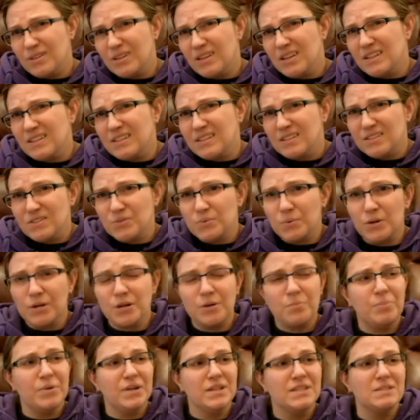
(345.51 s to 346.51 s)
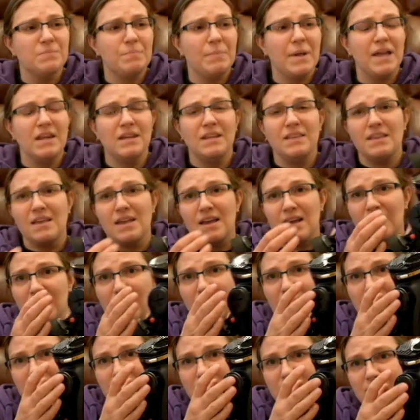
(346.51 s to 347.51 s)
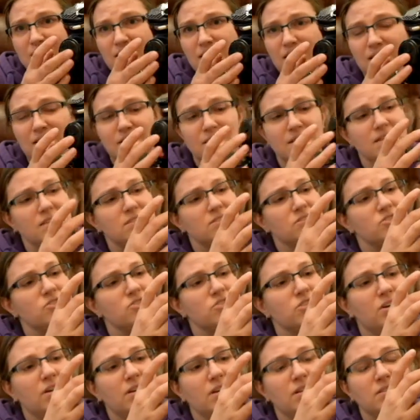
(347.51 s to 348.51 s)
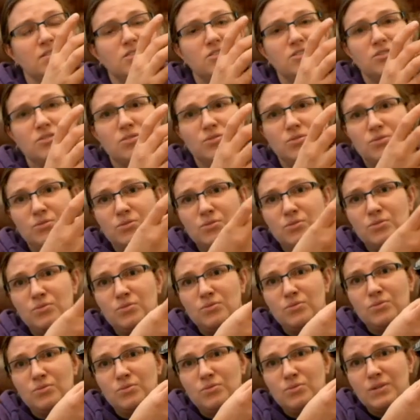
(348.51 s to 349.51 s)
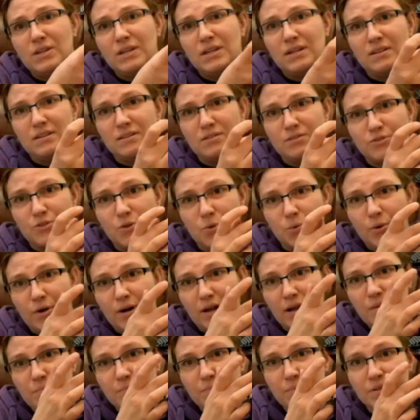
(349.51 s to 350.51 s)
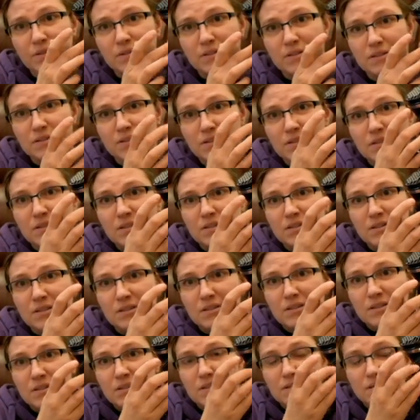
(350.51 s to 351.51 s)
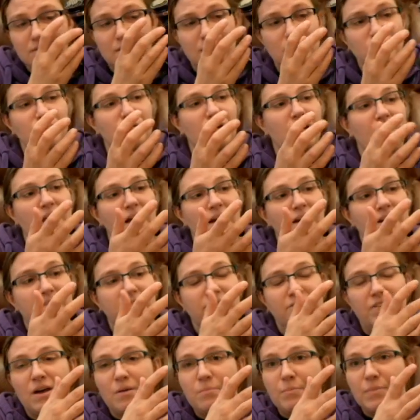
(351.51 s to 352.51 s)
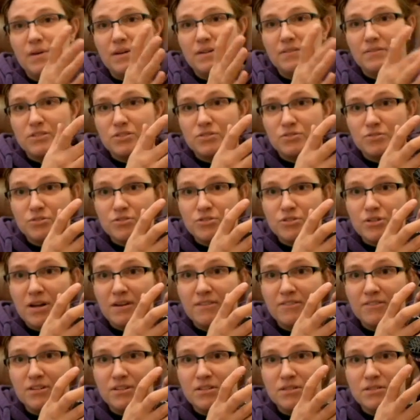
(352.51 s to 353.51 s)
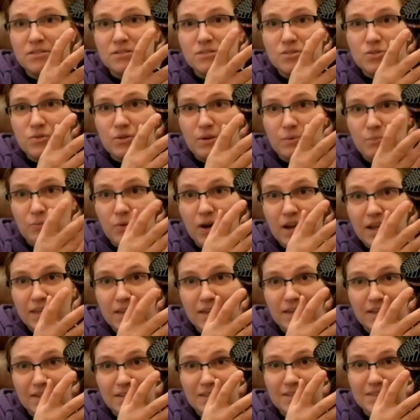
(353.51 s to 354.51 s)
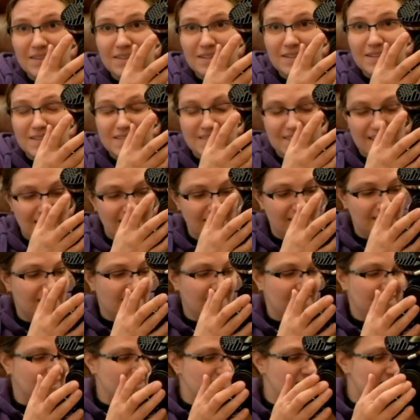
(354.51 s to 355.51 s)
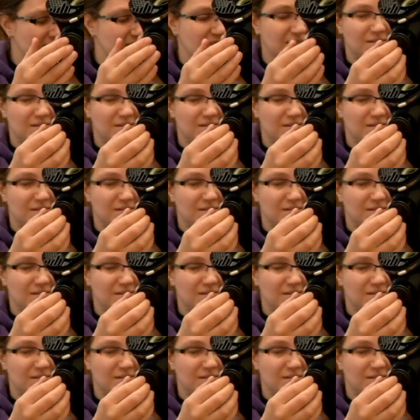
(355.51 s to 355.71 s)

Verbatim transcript: it does work, but it's a pain in the ass, and these are starting to get a little torn up because I do not have that big of a screwdriver, so I'm wrecking these side things